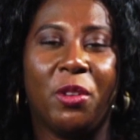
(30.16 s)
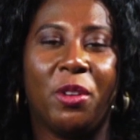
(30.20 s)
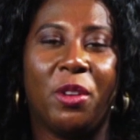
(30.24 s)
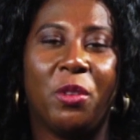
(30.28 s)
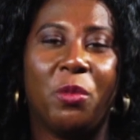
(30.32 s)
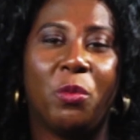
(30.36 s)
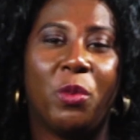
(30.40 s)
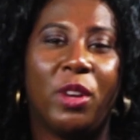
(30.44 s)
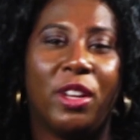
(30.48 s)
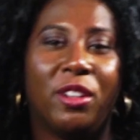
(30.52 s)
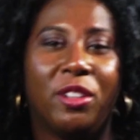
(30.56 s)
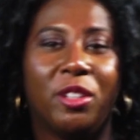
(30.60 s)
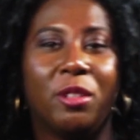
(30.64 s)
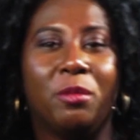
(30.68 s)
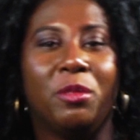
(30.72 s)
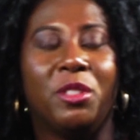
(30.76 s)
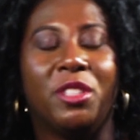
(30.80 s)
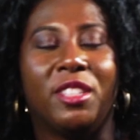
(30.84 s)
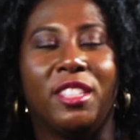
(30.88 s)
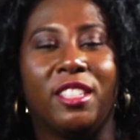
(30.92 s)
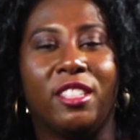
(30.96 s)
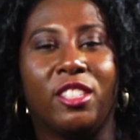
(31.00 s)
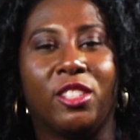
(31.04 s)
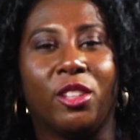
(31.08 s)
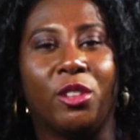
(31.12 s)
Welcome to
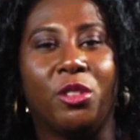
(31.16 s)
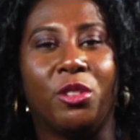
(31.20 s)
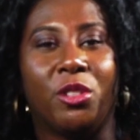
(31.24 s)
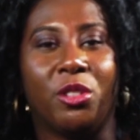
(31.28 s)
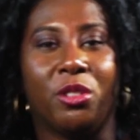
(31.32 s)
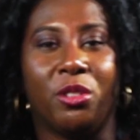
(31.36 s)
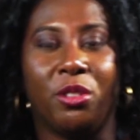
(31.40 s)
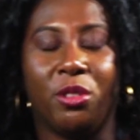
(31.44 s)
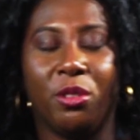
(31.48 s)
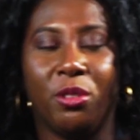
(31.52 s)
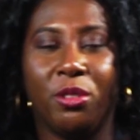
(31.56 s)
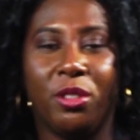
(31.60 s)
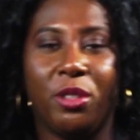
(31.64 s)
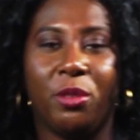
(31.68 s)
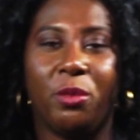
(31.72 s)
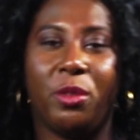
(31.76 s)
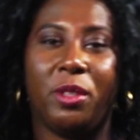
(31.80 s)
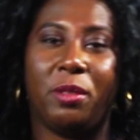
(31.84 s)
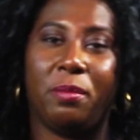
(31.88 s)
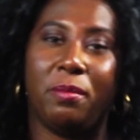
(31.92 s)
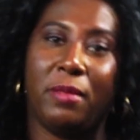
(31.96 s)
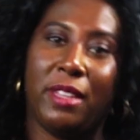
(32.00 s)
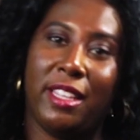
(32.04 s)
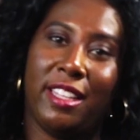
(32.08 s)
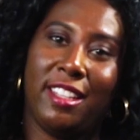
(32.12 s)
the Social Corner
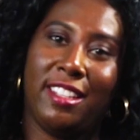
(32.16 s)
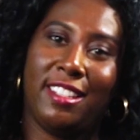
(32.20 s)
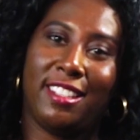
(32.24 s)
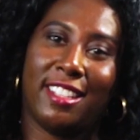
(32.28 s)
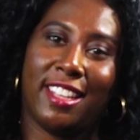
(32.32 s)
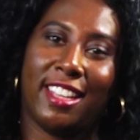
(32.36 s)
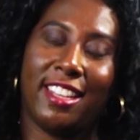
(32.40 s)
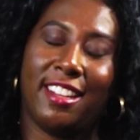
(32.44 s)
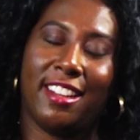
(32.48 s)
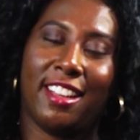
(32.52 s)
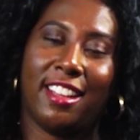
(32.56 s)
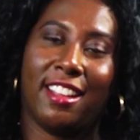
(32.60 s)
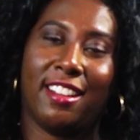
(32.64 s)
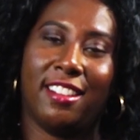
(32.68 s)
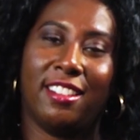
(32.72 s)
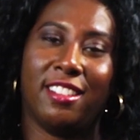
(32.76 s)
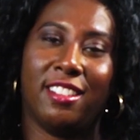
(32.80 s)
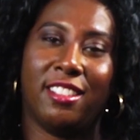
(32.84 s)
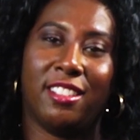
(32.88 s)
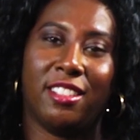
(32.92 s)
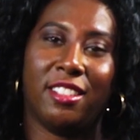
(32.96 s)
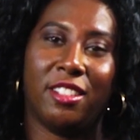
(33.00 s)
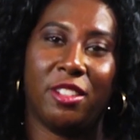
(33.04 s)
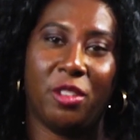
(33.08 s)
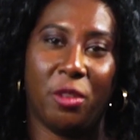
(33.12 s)
with me, Daina
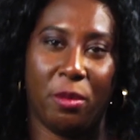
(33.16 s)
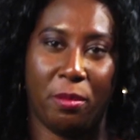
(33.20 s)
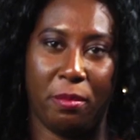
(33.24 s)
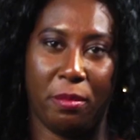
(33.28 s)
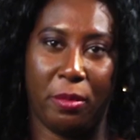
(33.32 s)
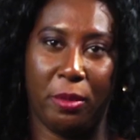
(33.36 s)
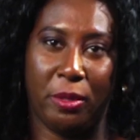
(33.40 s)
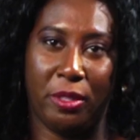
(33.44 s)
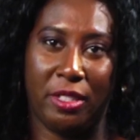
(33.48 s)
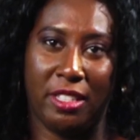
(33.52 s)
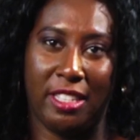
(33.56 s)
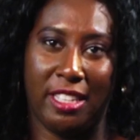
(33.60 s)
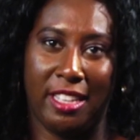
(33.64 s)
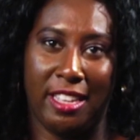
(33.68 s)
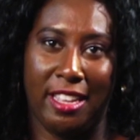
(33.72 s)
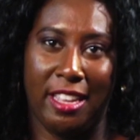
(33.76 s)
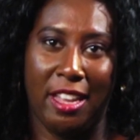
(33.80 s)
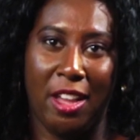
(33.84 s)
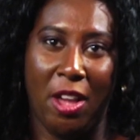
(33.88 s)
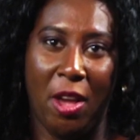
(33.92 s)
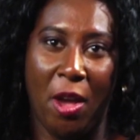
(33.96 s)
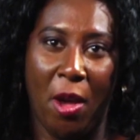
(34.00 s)
Mpunzi.